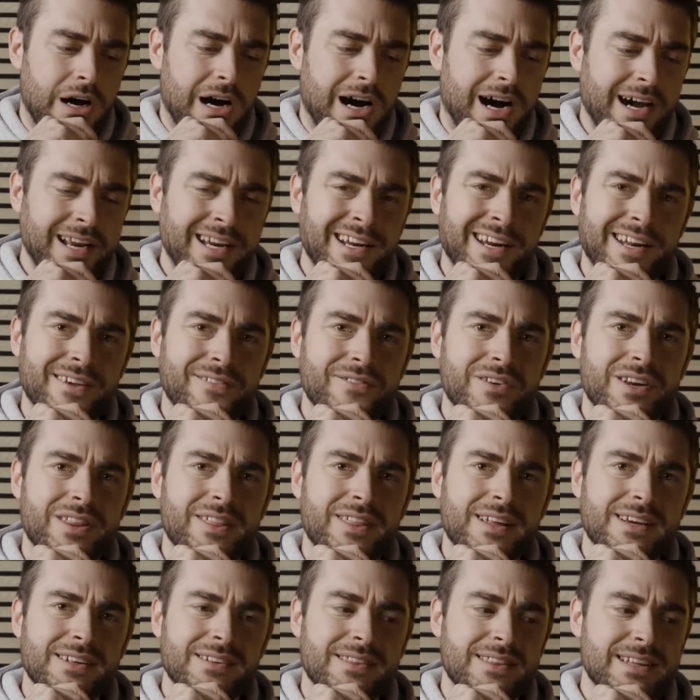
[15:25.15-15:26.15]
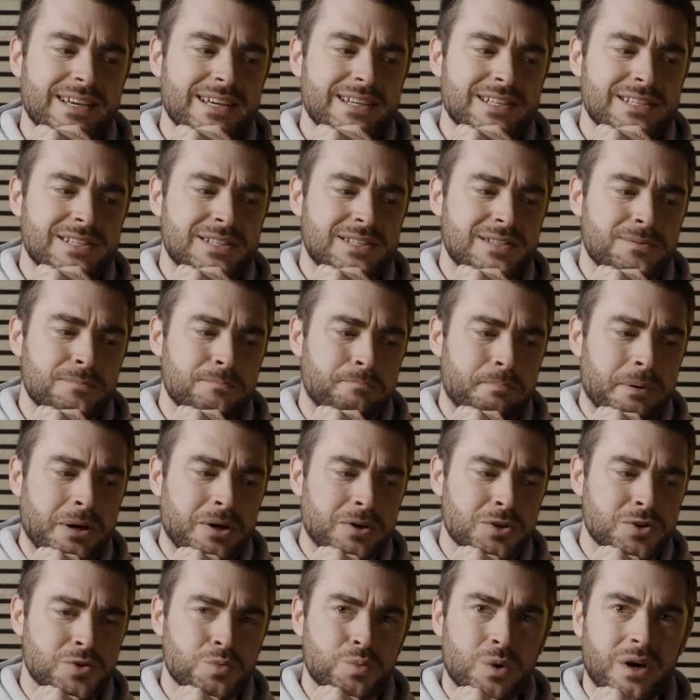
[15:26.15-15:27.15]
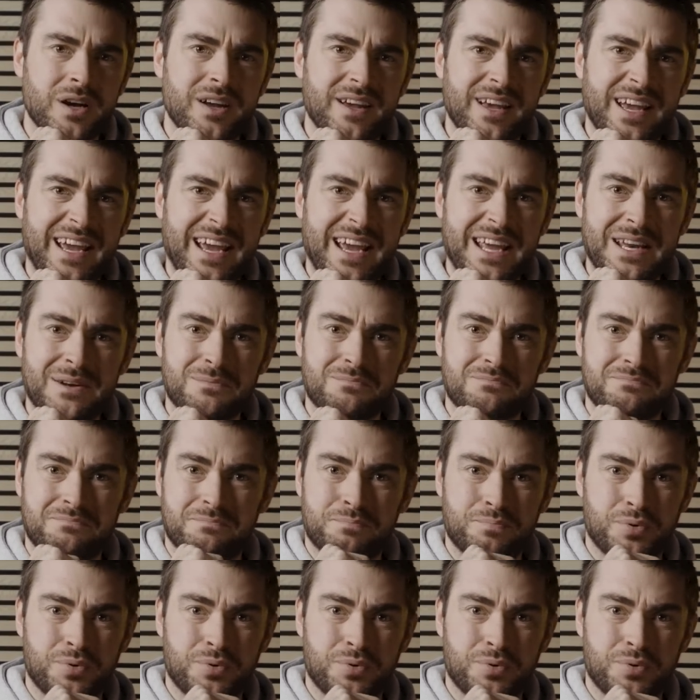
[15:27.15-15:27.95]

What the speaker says: I didn't even think these bills were in